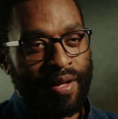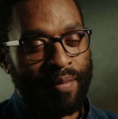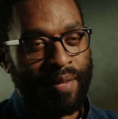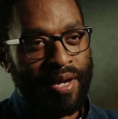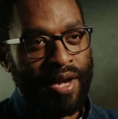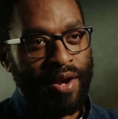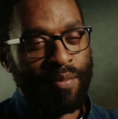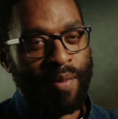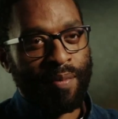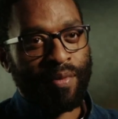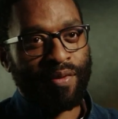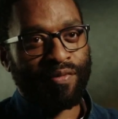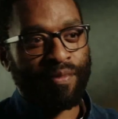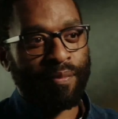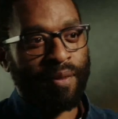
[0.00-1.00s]
mean, I remember
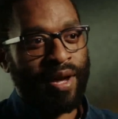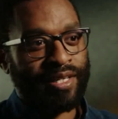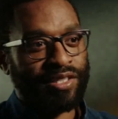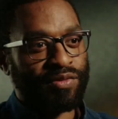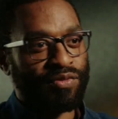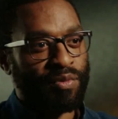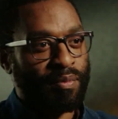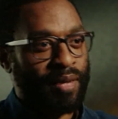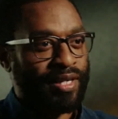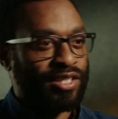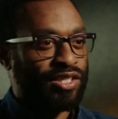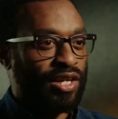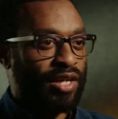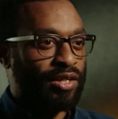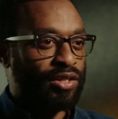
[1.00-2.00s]
it from my
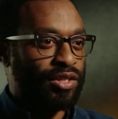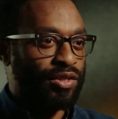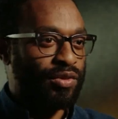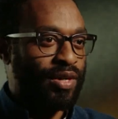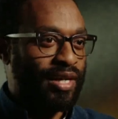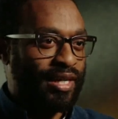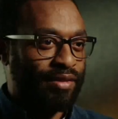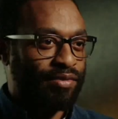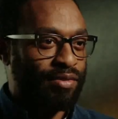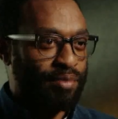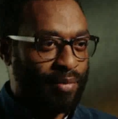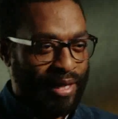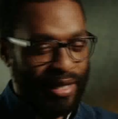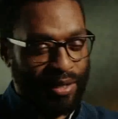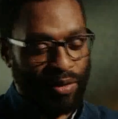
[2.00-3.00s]
childhood, really, from
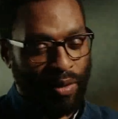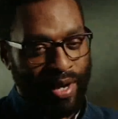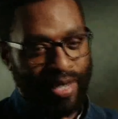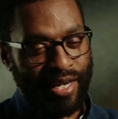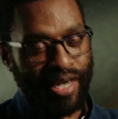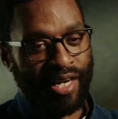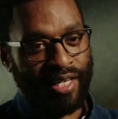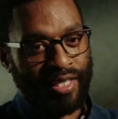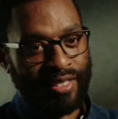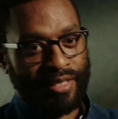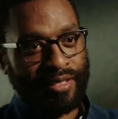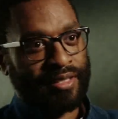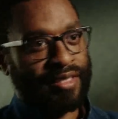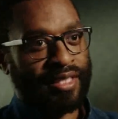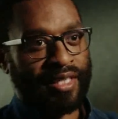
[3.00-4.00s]
being quite
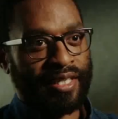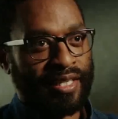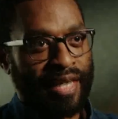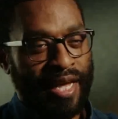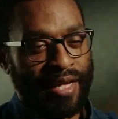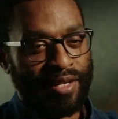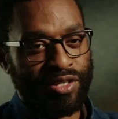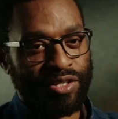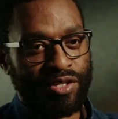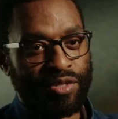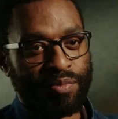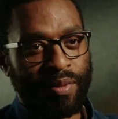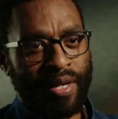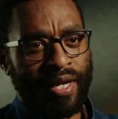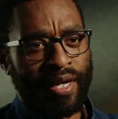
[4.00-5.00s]
young and
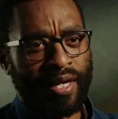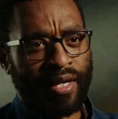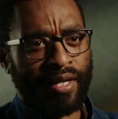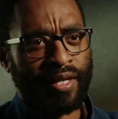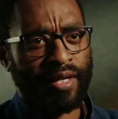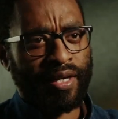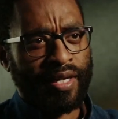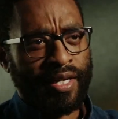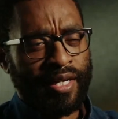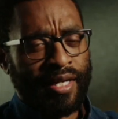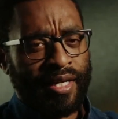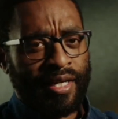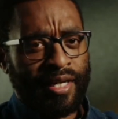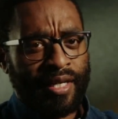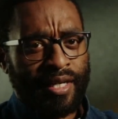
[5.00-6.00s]
just being
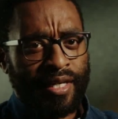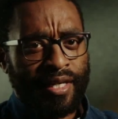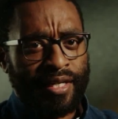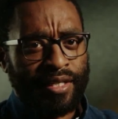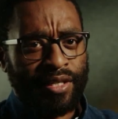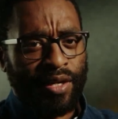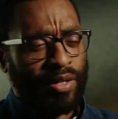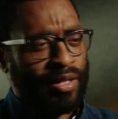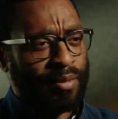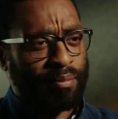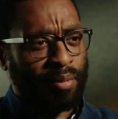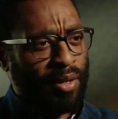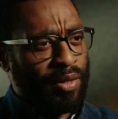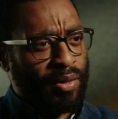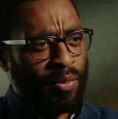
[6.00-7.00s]
totally
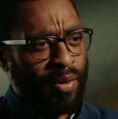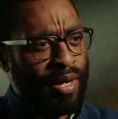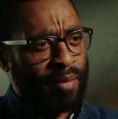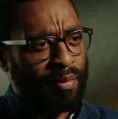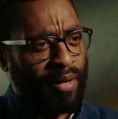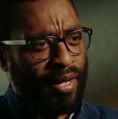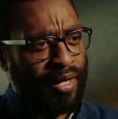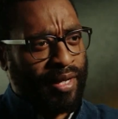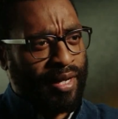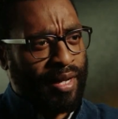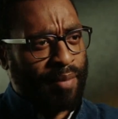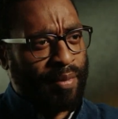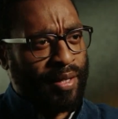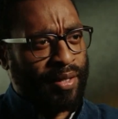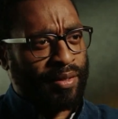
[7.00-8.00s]
blown away by it. I
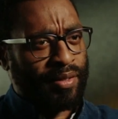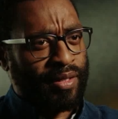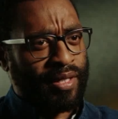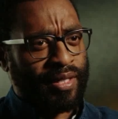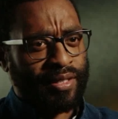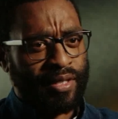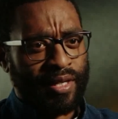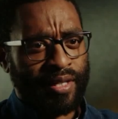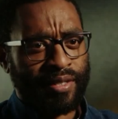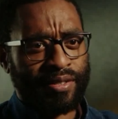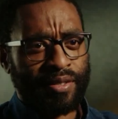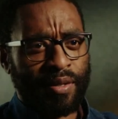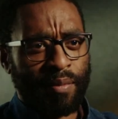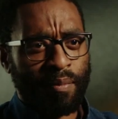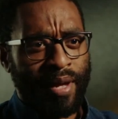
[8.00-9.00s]
mean, it's
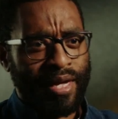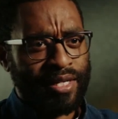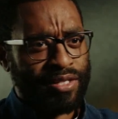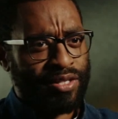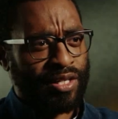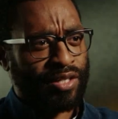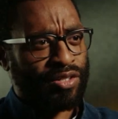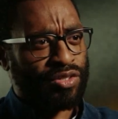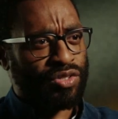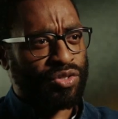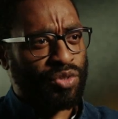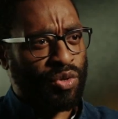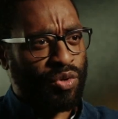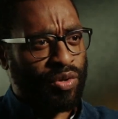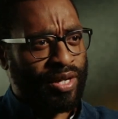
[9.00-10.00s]
an amazing
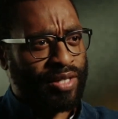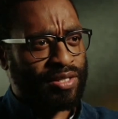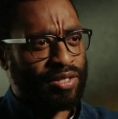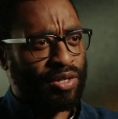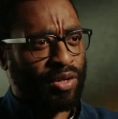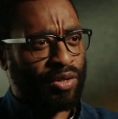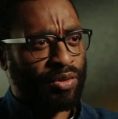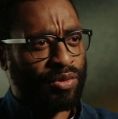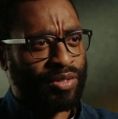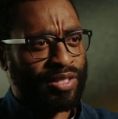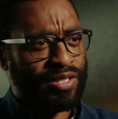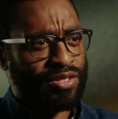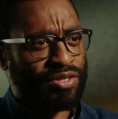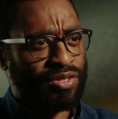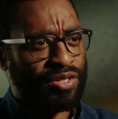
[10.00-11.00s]
story. It's got all
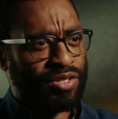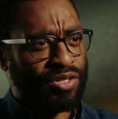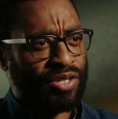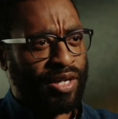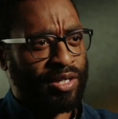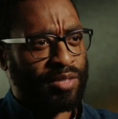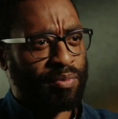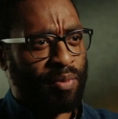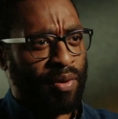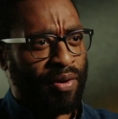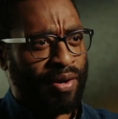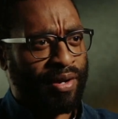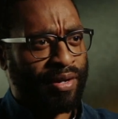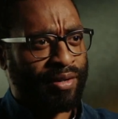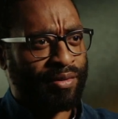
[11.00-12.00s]
this
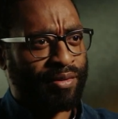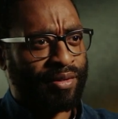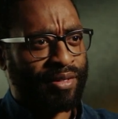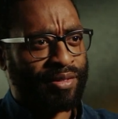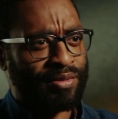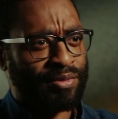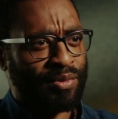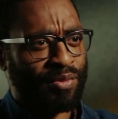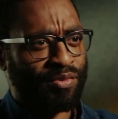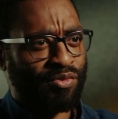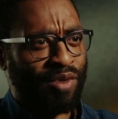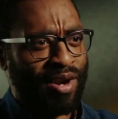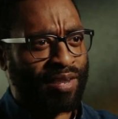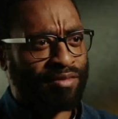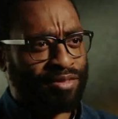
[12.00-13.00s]
Shakespearean sort of
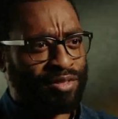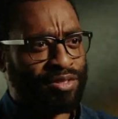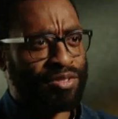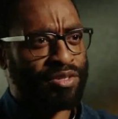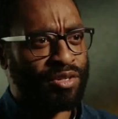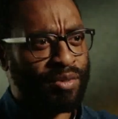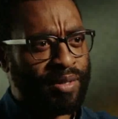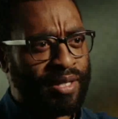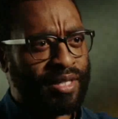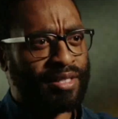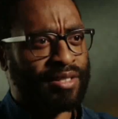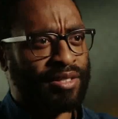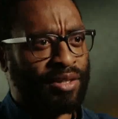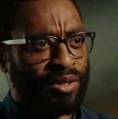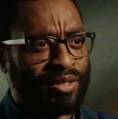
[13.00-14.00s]
relevance to it.
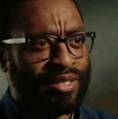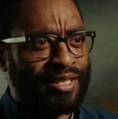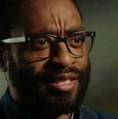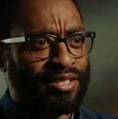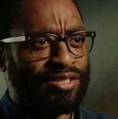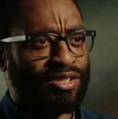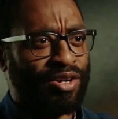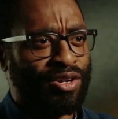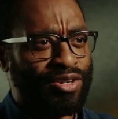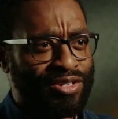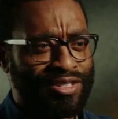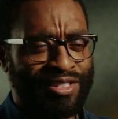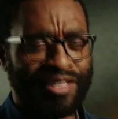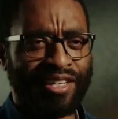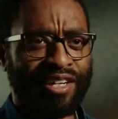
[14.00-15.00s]
It's got these
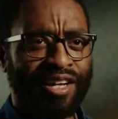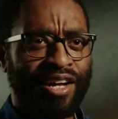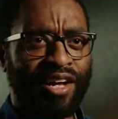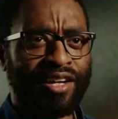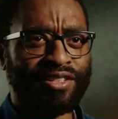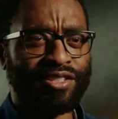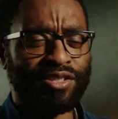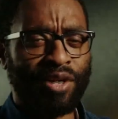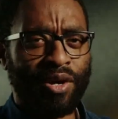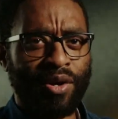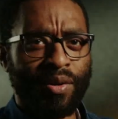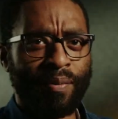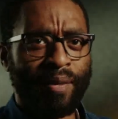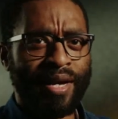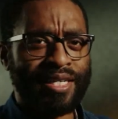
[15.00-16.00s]
songs that are so
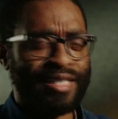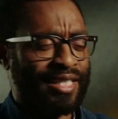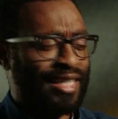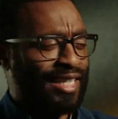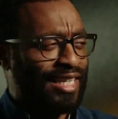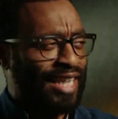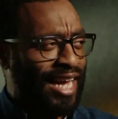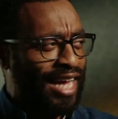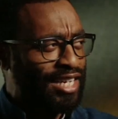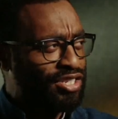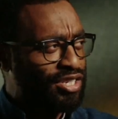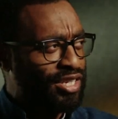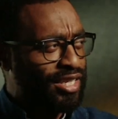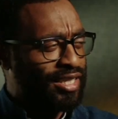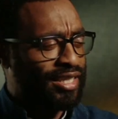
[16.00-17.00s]
amazingly
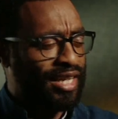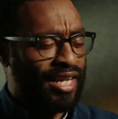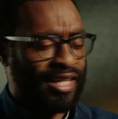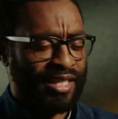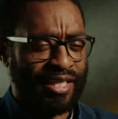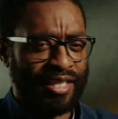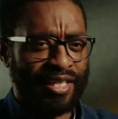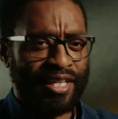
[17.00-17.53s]
catchy, and then